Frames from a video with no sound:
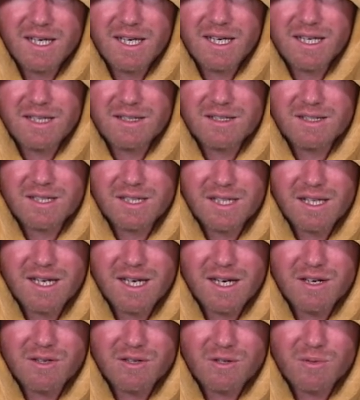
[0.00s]
and see
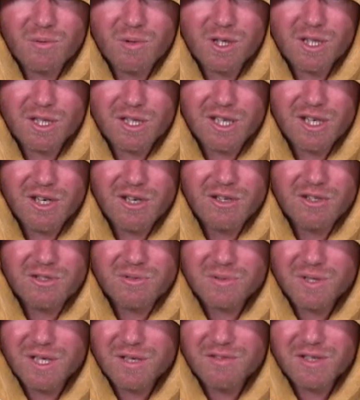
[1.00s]
how your wallet
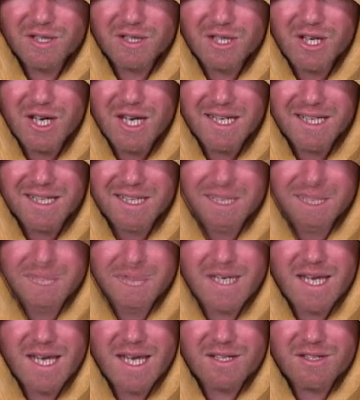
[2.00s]
goes, whatever you like.
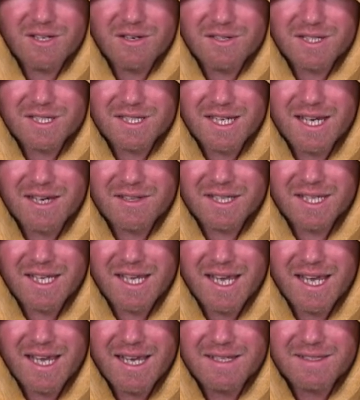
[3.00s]
Yeah, don't discount the
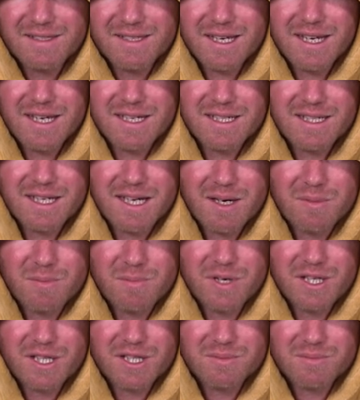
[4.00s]
cans, and
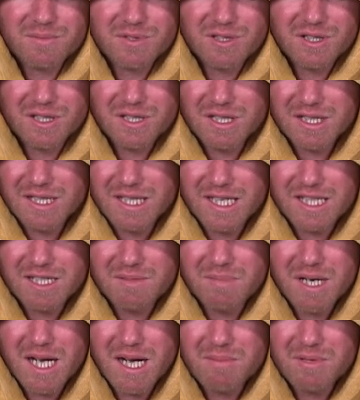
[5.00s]
bring them to your
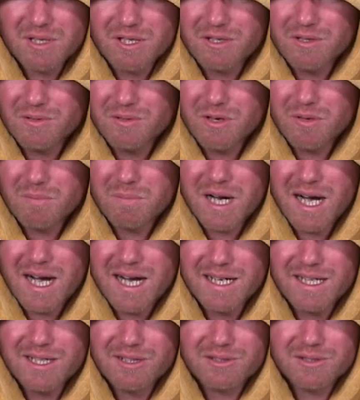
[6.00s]
next barbecue or
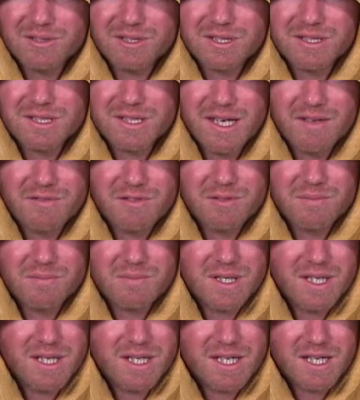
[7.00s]
party, or just have
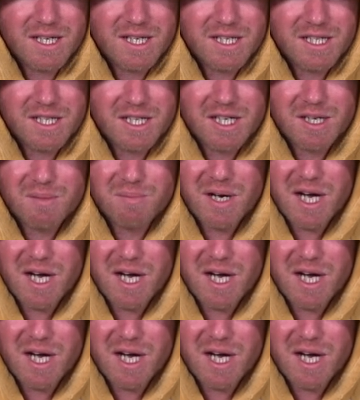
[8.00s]
them in your